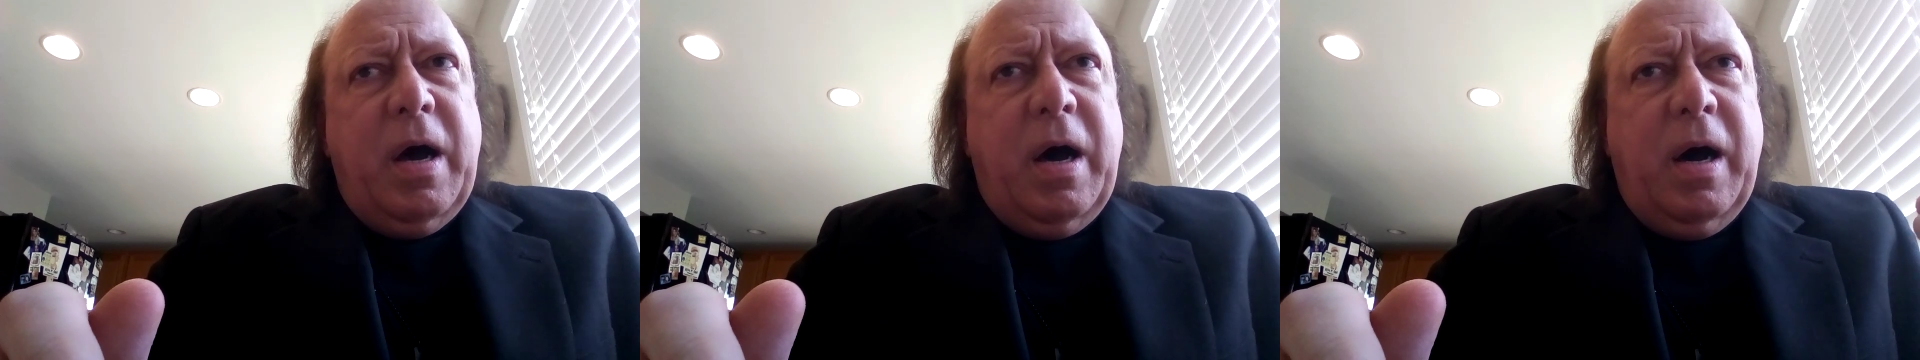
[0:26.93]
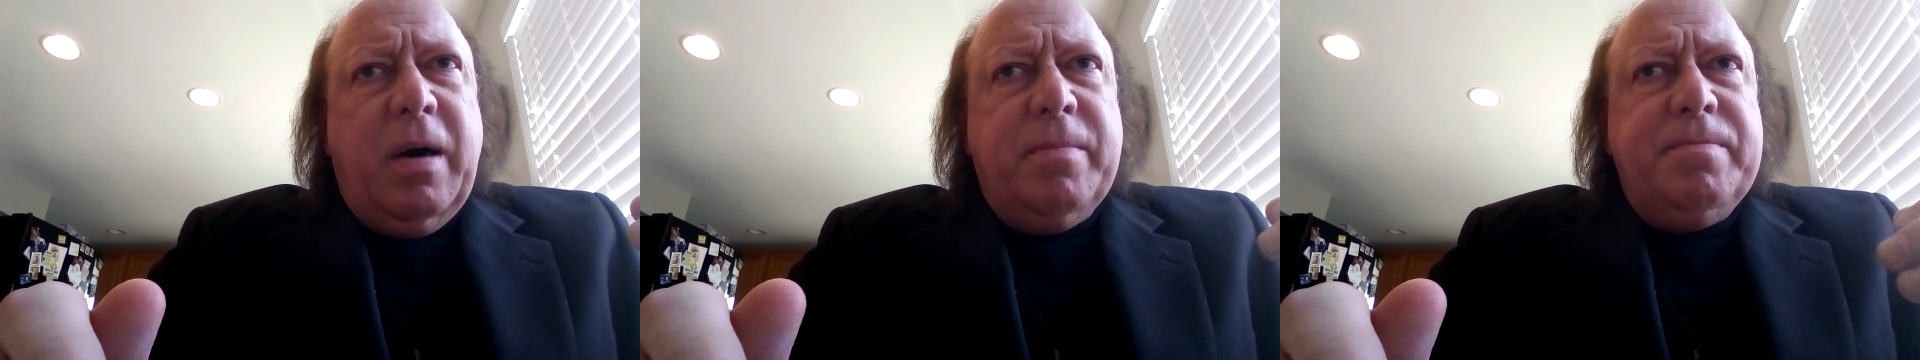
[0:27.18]

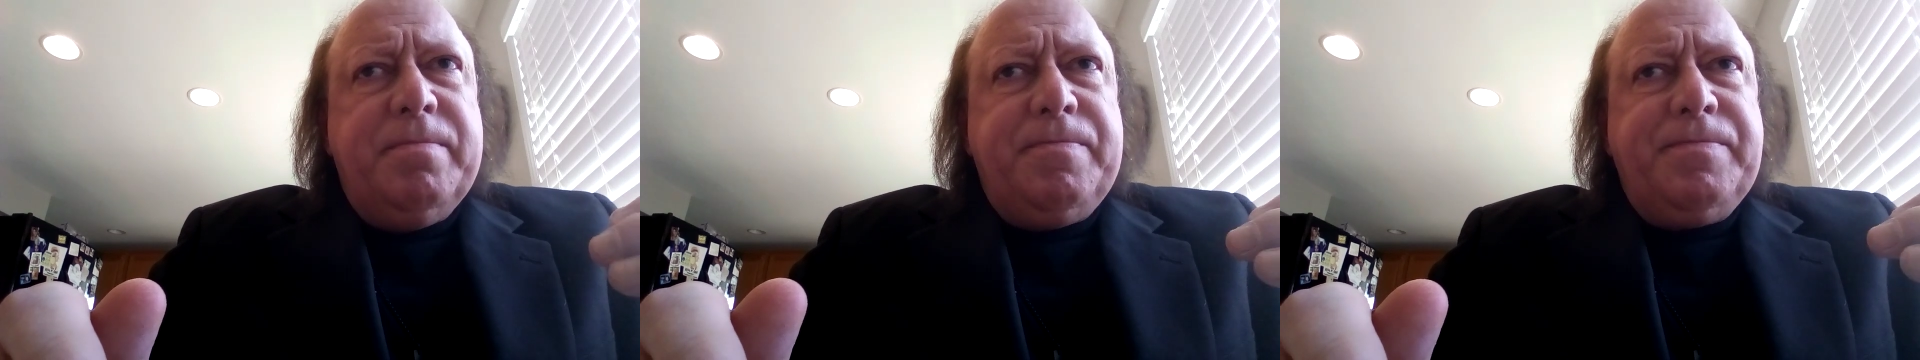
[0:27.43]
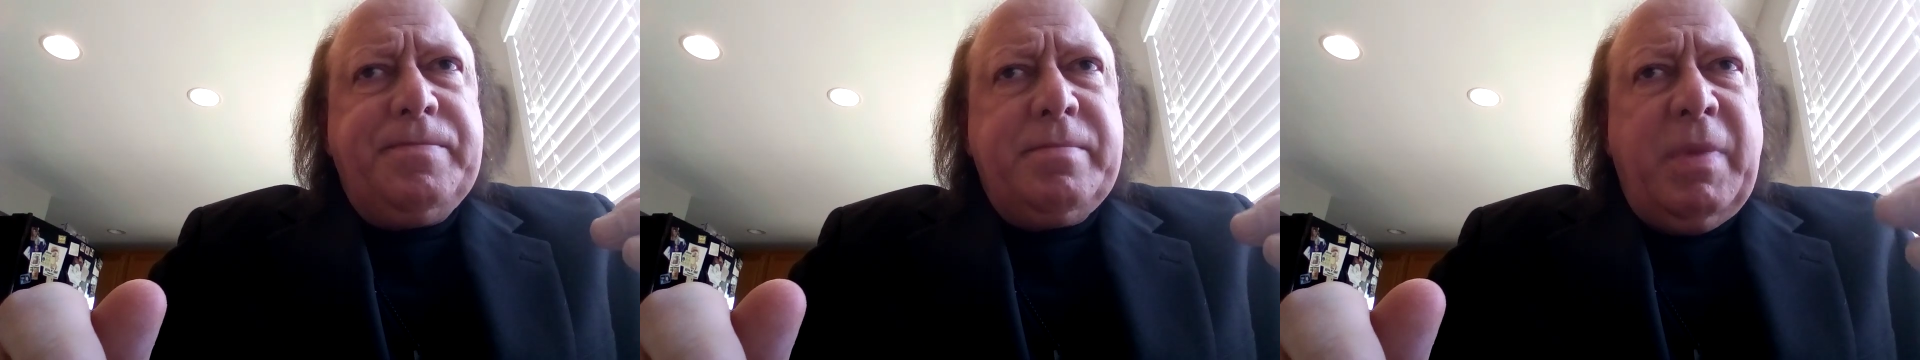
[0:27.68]
Um,
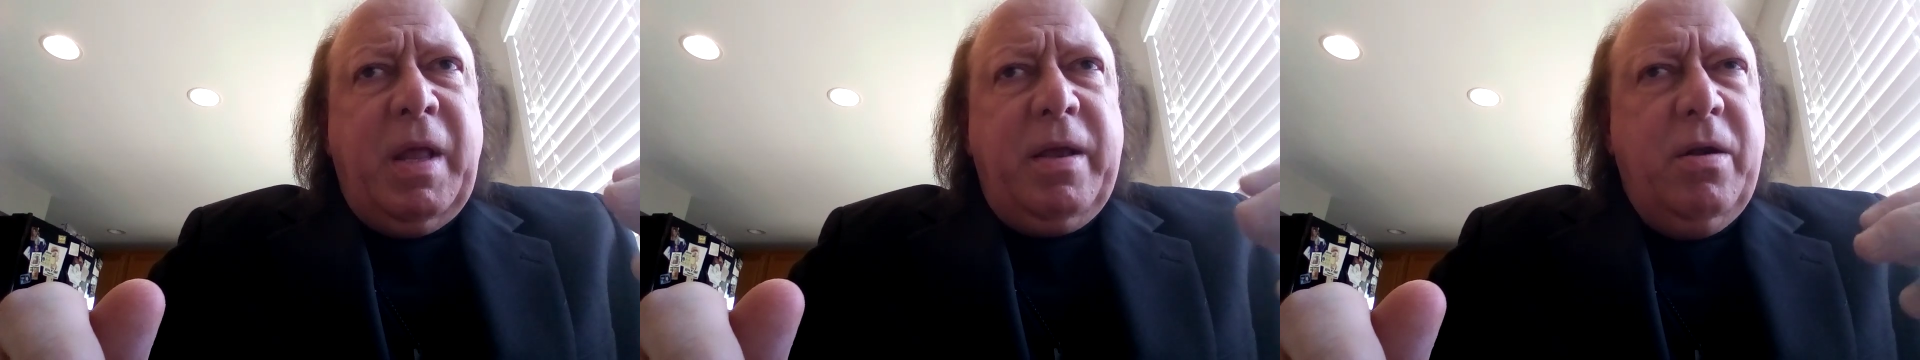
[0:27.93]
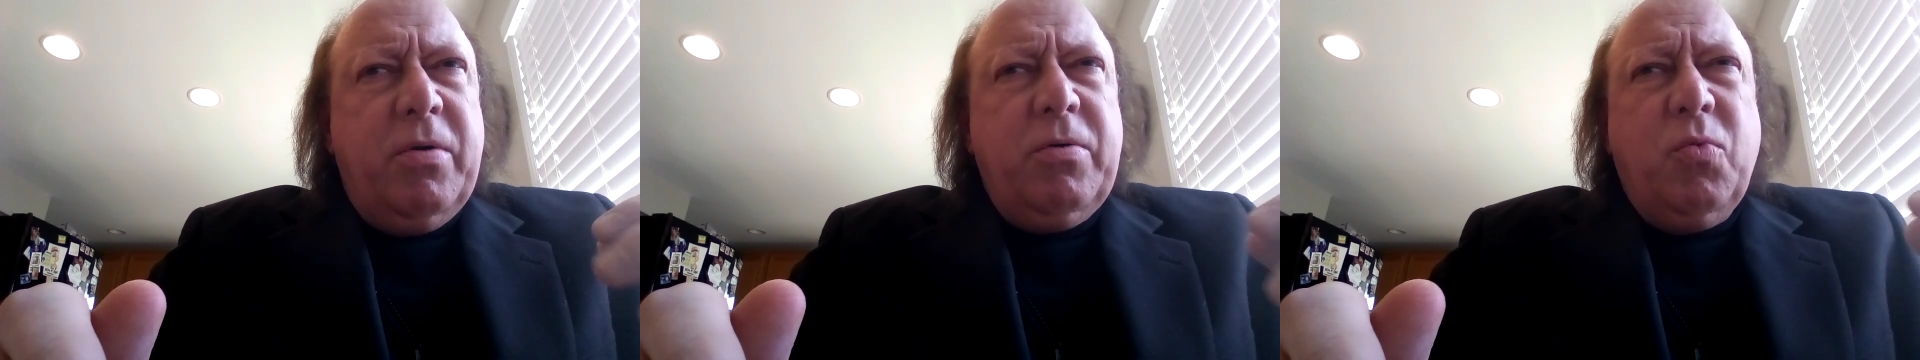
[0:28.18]

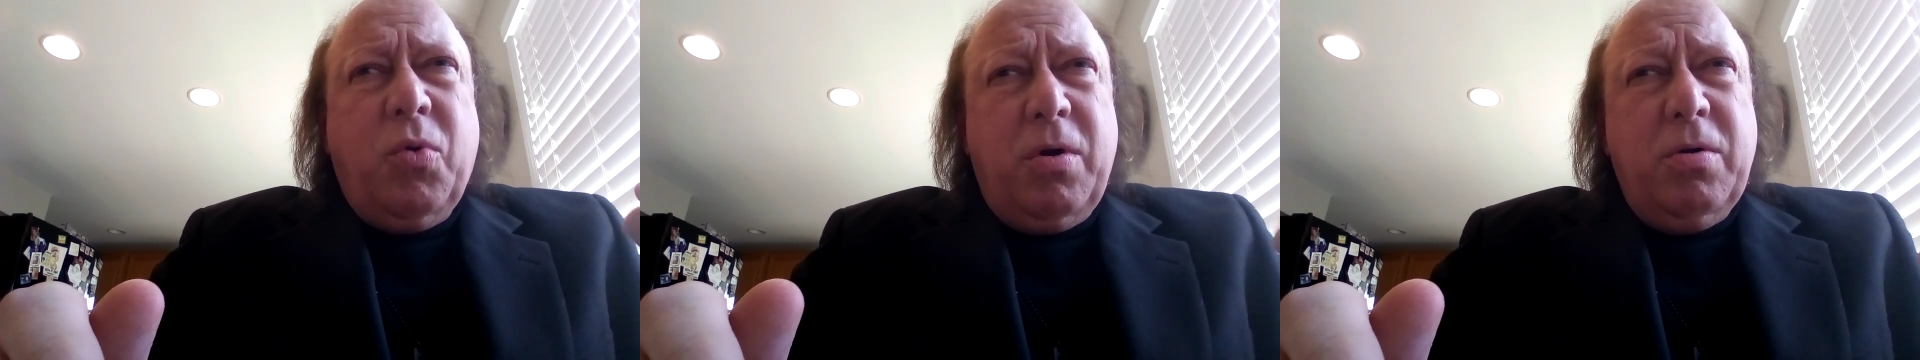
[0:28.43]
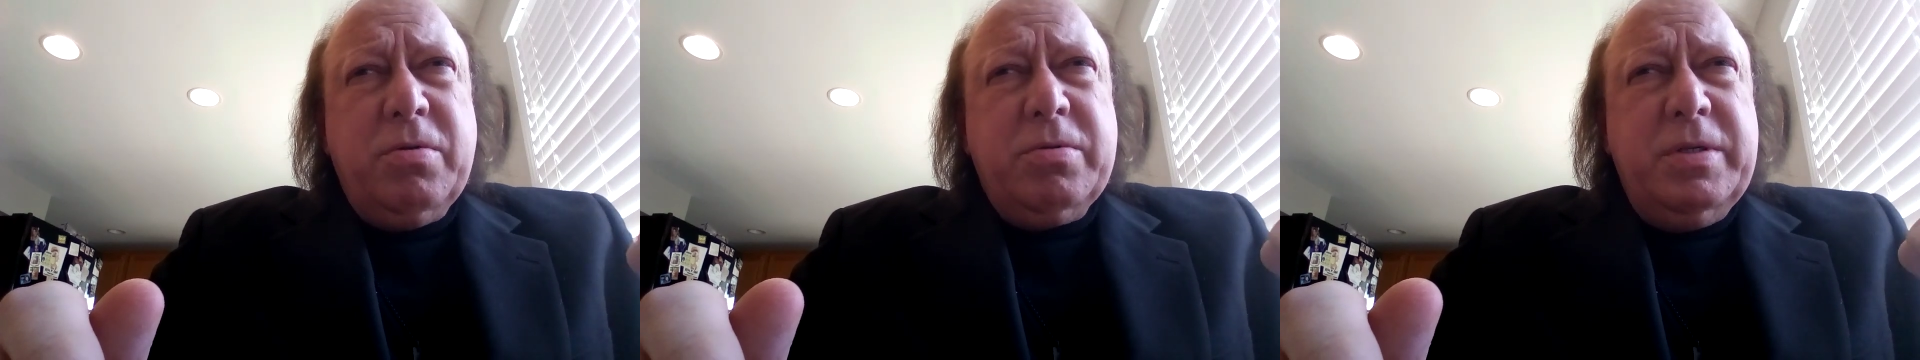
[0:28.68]
you know, the
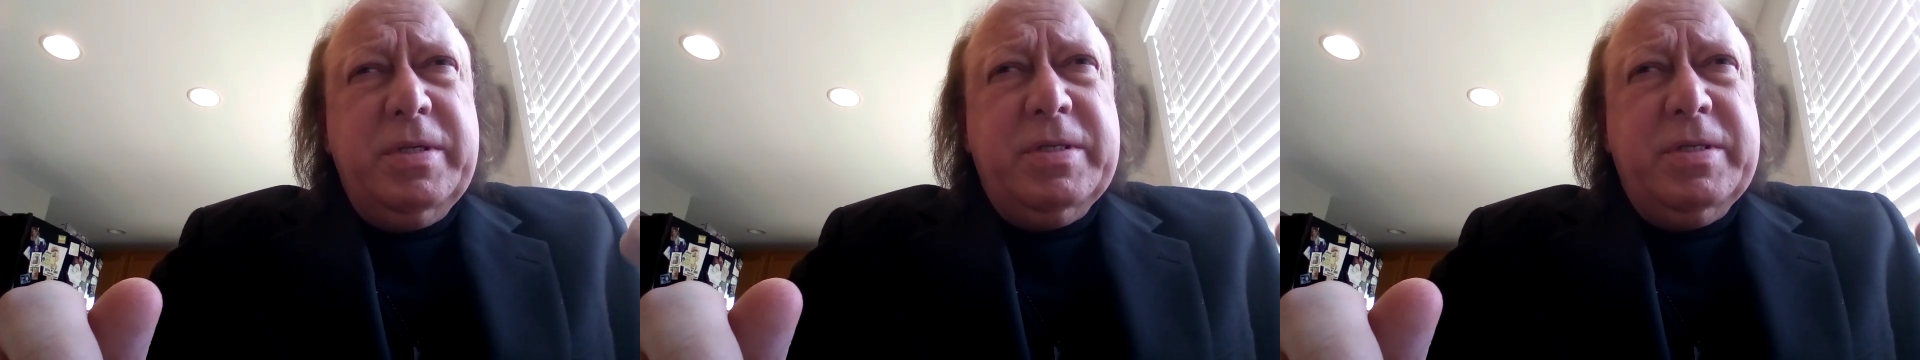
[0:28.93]
world